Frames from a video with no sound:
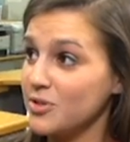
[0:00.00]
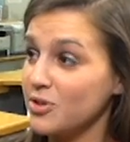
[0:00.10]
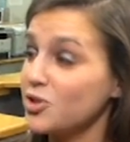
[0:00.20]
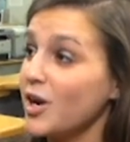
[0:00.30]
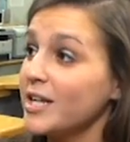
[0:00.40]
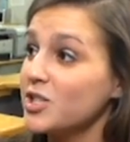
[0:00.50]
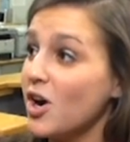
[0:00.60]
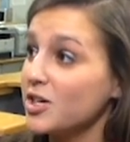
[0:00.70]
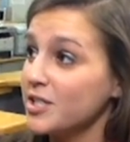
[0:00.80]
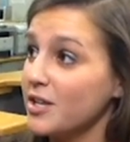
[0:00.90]
They're trying to
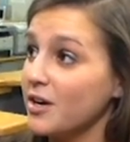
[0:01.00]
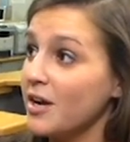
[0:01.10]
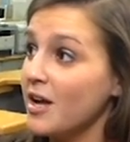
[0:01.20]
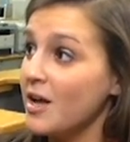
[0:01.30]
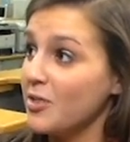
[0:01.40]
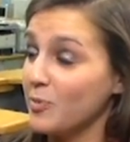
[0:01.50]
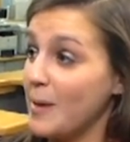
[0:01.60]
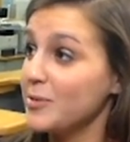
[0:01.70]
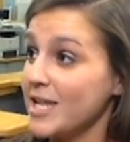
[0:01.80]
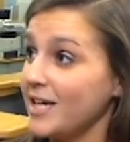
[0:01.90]
talk to their
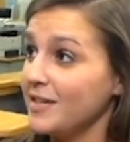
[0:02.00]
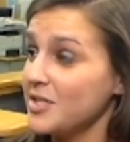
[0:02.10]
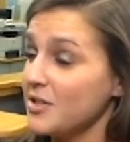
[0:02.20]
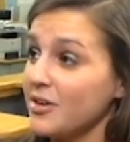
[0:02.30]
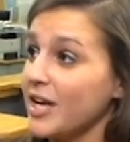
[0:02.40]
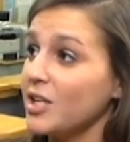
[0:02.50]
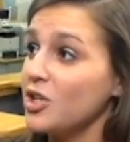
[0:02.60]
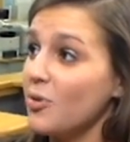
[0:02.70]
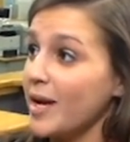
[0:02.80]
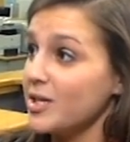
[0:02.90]
representatives, and they're getting
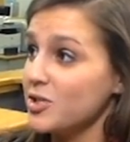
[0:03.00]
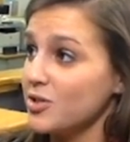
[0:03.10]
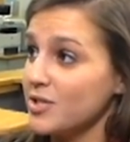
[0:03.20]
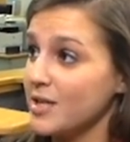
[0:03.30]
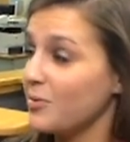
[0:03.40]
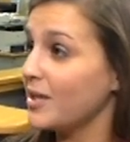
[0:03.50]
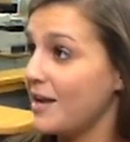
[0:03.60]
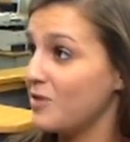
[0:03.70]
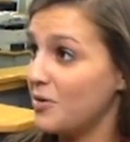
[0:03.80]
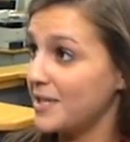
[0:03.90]
no answers, and they really
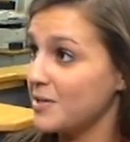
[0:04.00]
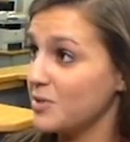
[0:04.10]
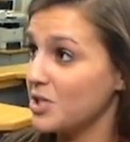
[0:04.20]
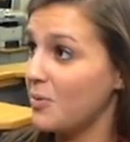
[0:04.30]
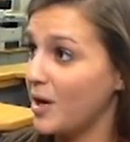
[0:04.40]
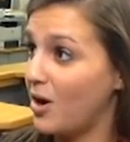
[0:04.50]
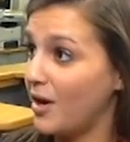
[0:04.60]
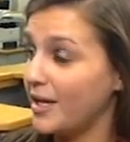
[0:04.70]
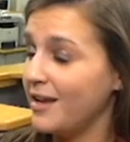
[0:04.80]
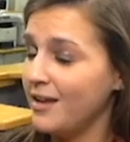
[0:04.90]
have no idea what's going
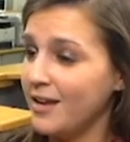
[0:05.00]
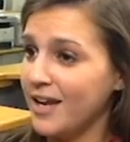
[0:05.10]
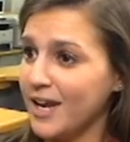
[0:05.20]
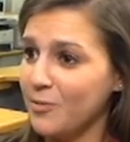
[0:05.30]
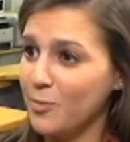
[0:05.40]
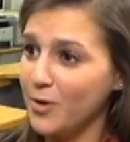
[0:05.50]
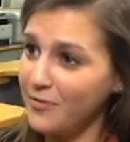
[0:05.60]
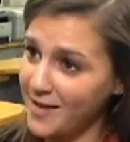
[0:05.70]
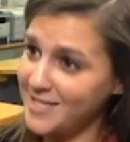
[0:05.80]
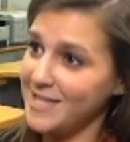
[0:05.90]
on. And we're
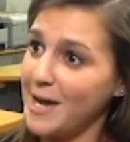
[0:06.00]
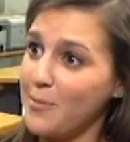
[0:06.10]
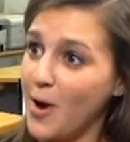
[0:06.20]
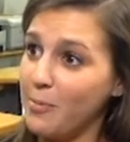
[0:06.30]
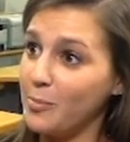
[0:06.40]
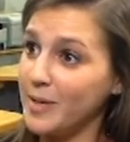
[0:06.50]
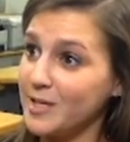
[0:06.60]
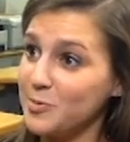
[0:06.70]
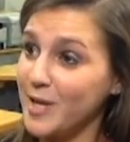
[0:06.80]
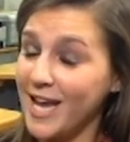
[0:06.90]
facing that problem
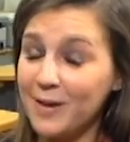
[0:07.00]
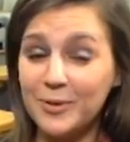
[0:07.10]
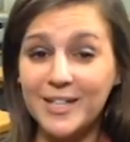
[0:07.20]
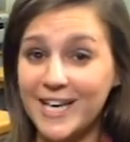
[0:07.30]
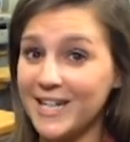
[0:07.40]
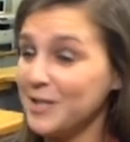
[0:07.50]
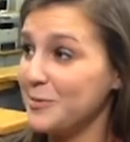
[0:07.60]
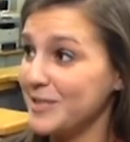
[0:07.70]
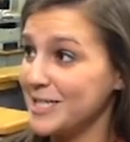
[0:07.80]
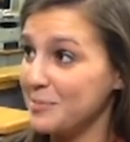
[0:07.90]
because we can't really get
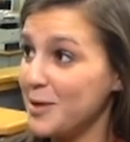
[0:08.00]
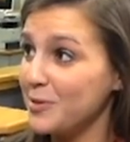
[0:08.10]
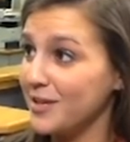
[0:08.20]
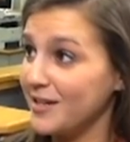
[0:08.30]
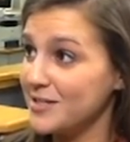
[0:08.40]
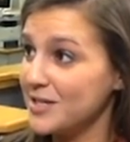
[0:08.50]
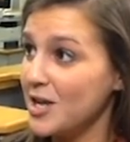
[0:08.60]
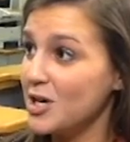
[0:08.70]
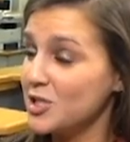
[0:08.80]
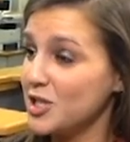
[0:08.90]
anyone to speak with us.
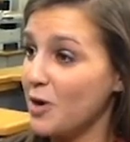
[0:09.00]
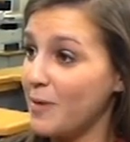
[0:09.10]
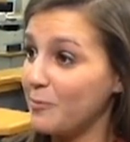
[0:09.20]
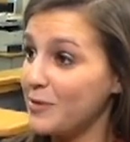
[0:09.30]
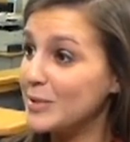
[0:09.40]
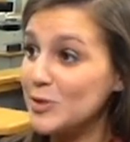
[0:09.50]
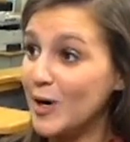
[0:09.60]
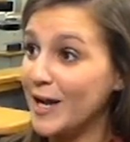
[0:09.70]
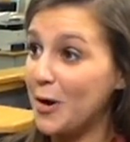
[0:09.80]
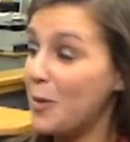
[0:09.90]
So we've been
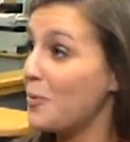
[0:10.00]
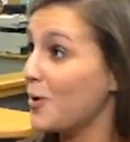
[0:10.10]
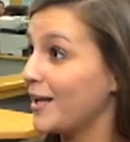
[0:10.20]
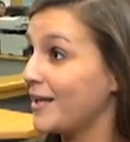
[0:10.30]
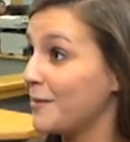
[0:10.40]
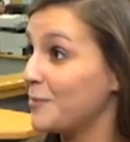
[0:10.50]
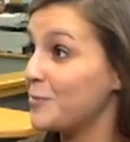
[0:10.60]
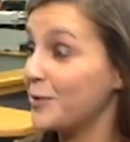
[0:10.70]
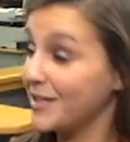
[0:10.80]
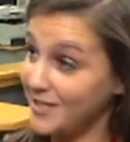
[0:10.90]
trying all morning, and we
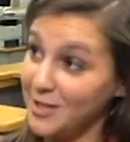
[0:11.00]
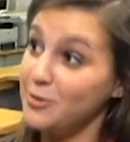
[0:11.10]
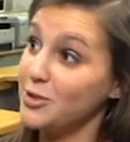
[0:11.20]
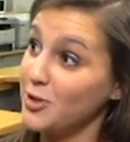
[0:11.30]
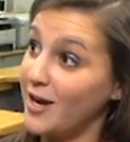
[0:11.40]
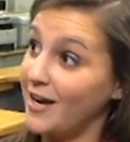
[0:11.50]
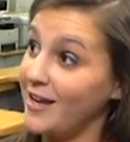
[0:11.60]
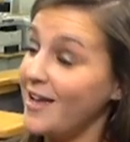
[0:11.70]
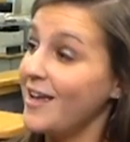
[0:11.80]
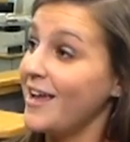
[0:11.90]
will continue to
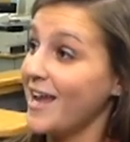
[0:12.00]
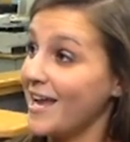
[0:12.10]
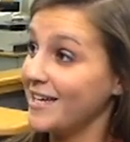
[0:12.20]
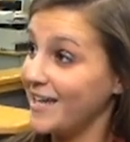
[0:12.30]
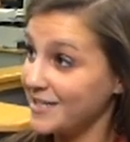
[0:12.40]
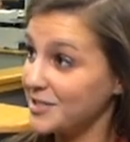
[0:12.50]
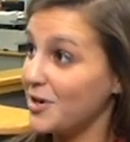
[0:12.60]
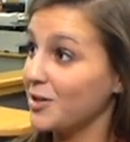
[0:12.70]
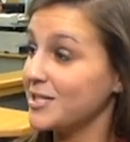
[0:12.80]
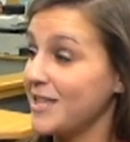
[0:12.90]
try and get to
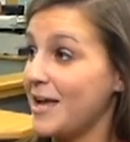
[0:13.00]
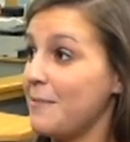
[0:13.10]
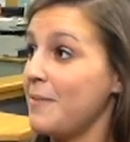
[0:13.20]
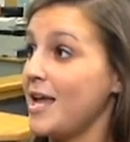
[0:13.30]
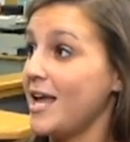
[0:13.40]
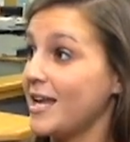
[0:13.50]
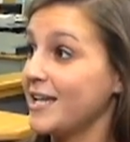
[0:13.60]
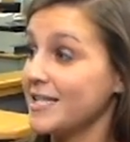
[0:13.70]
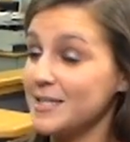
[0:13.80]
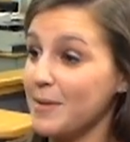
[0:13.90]
talk to them
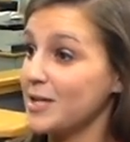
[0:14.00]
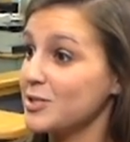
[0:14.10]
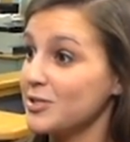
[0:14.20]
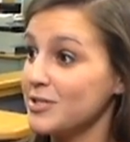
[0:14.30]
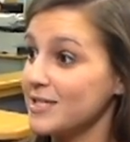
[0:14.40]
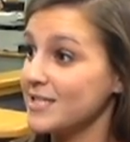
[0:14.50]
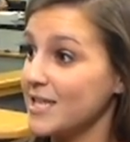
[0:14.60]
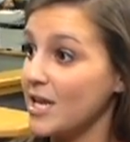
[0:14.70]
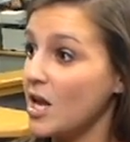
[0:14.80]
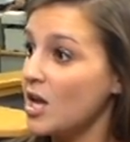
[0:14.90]
and get some answers and
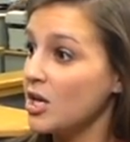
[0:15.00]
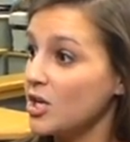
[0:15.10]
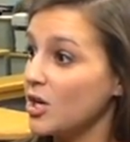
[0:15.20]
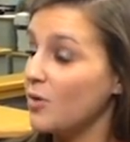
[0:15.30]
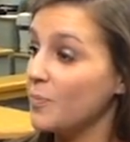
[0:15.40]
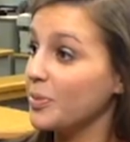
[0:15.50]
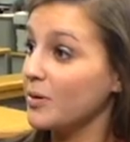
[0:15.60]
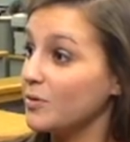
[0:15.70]
see, you know,